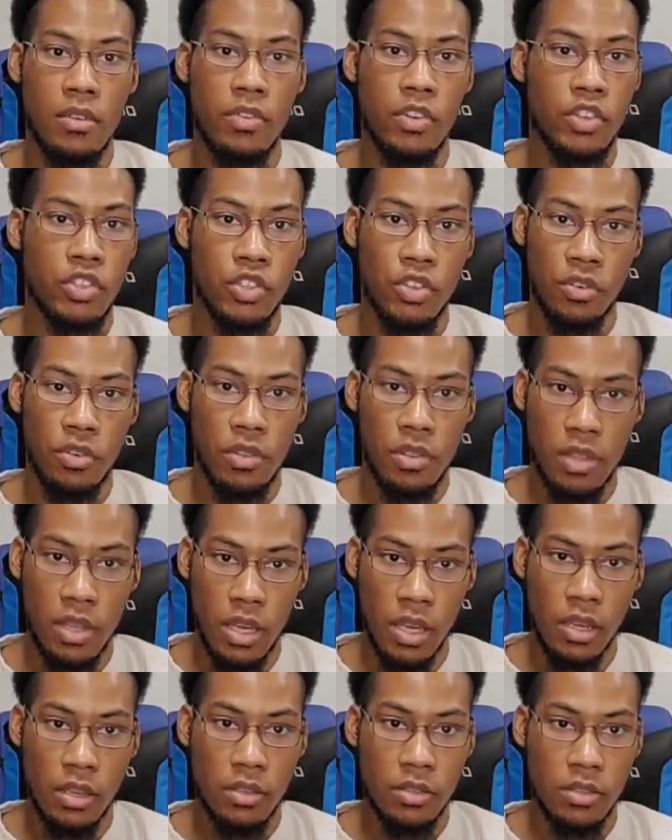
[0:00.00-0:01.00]
for certain
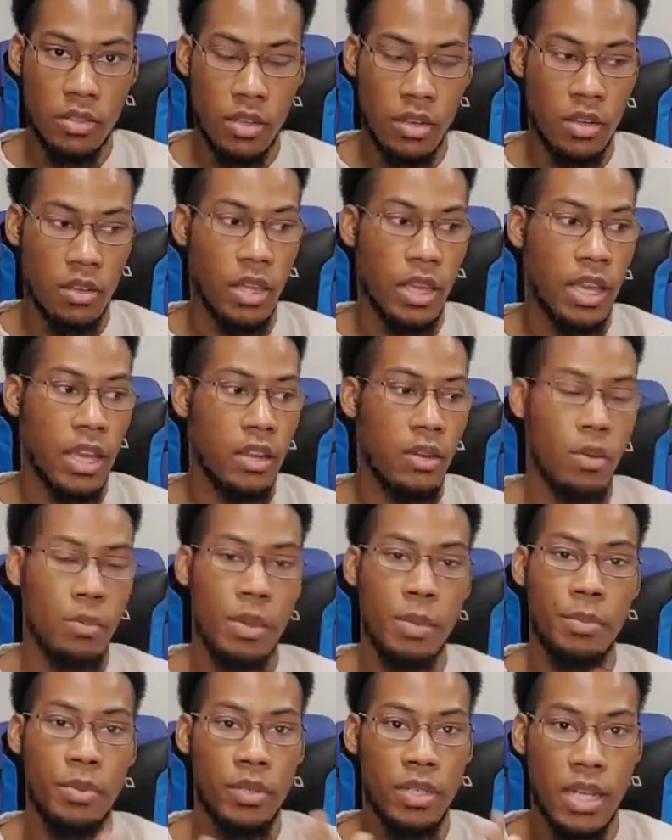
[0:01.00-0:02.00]
things. You know, like, I don't know,
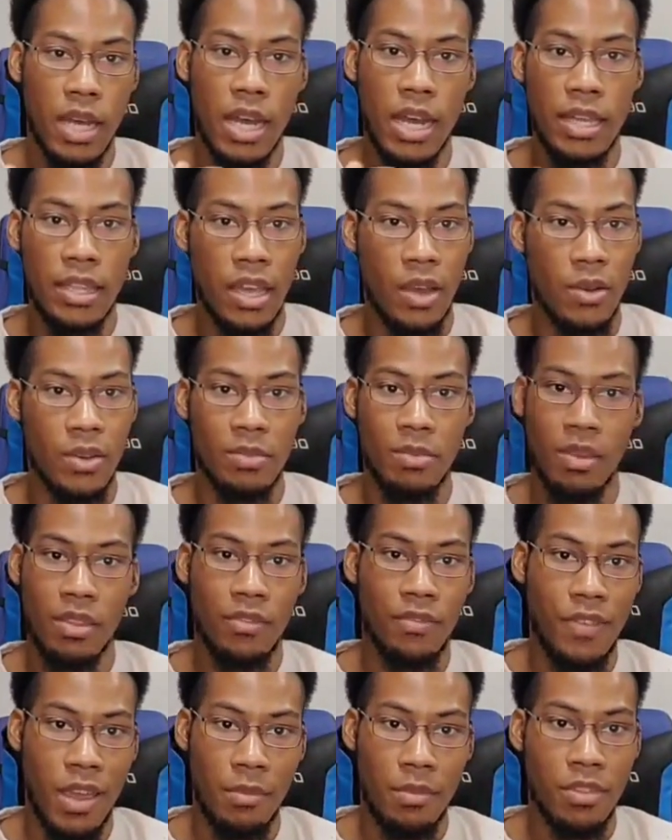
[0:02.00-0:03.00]
when people die, they always pay
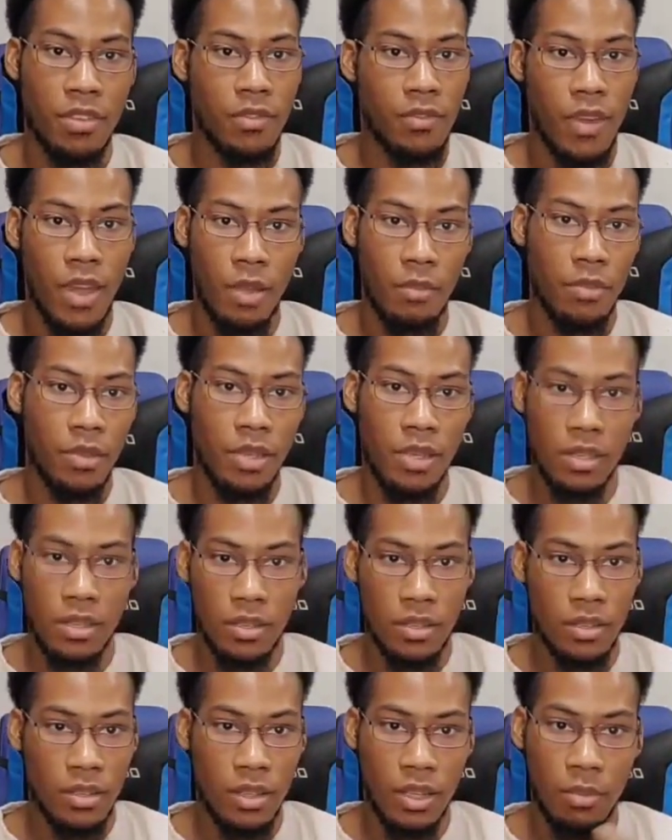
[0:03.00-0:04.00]
the family. The
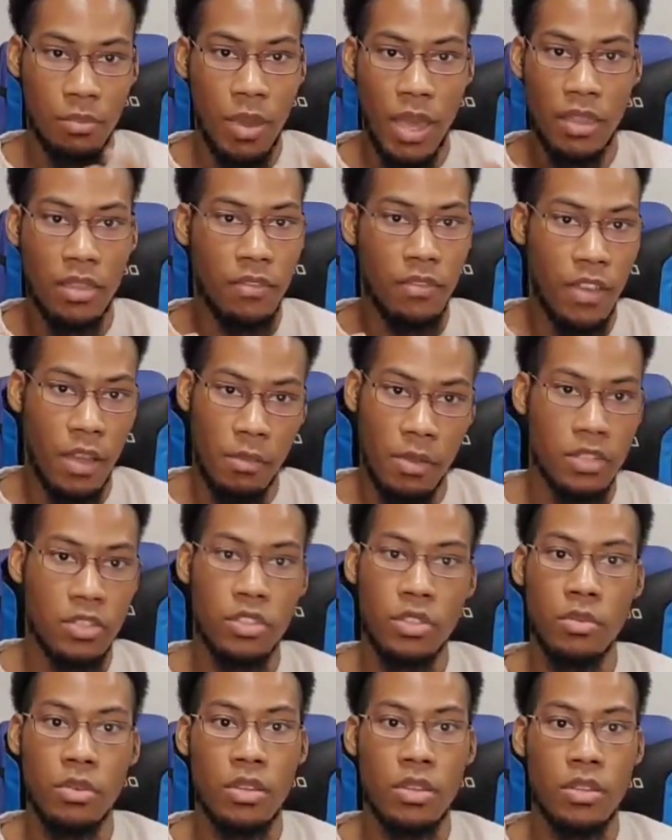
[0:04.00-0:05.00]
family, like, paying the family
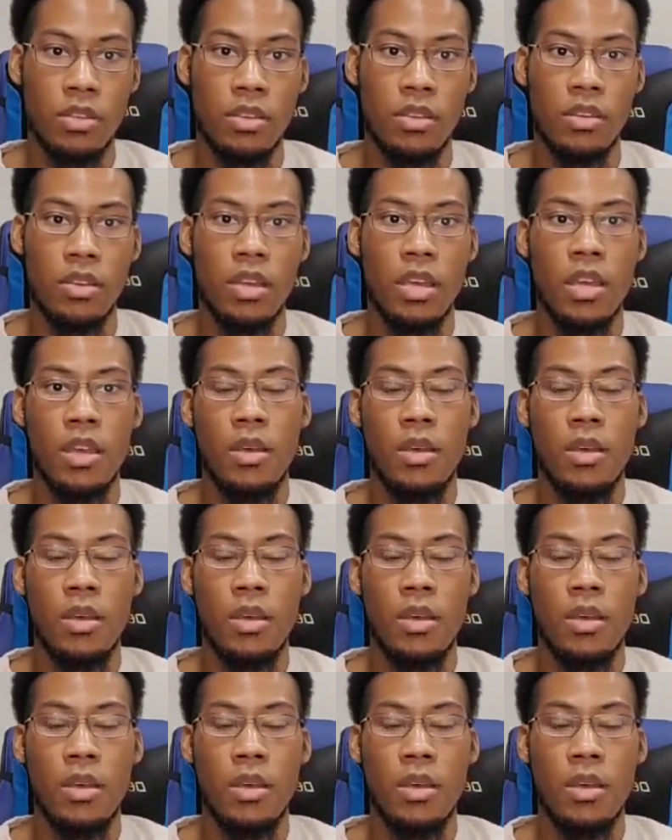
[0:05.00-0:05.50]
doesn't do anything.